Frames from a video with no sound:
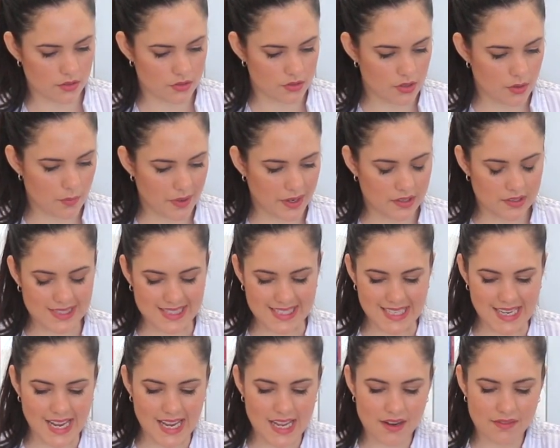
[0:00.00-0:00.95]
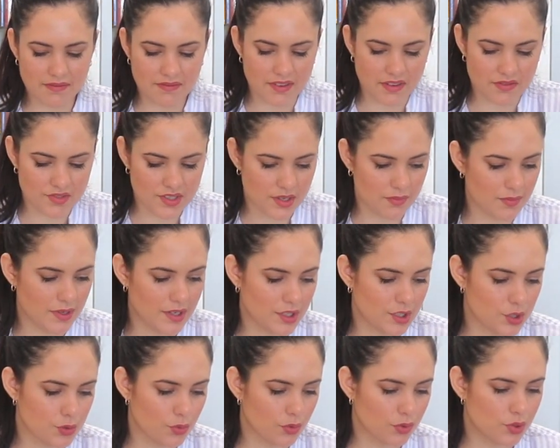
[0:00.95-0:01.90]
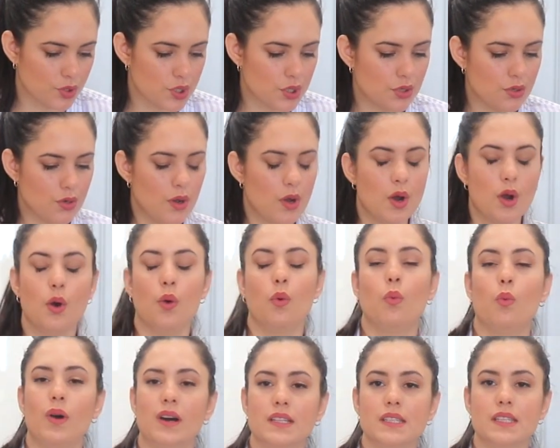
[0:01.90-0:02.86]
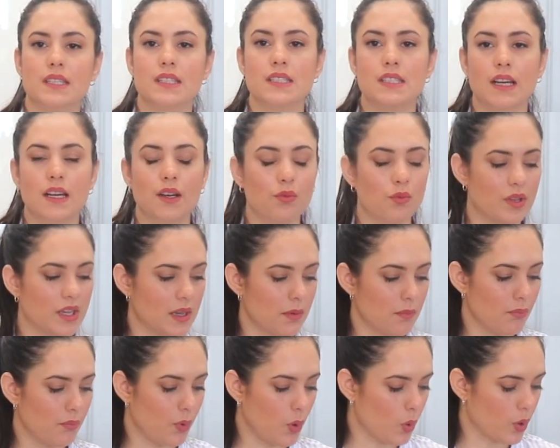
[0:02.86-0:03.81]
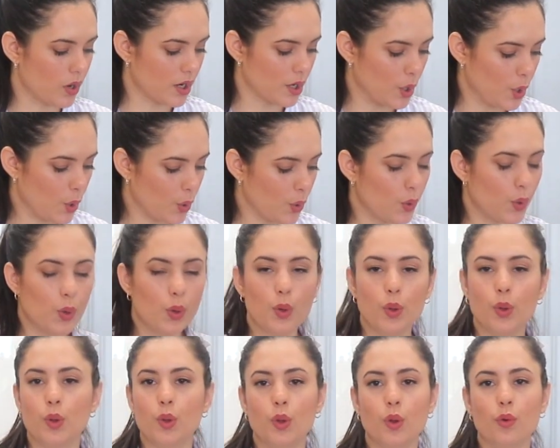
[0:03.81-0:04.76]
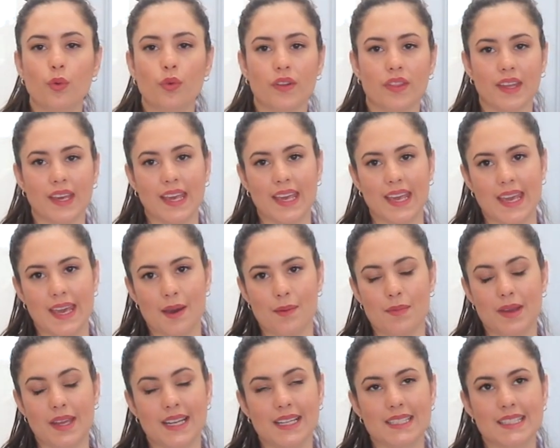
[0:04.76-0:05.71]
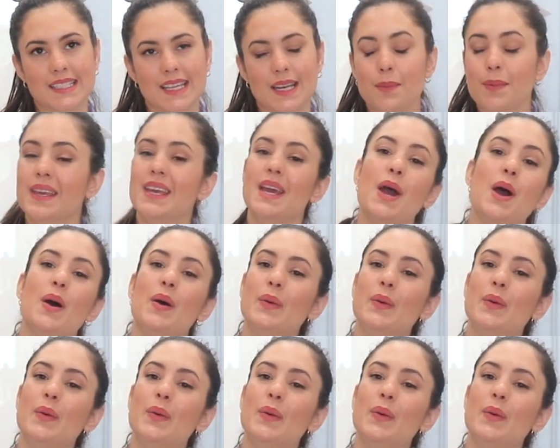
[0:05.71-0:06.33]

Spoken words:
So about 10-15 minutes will do. Once it's done, we can pour it all over the ham and it's gonna be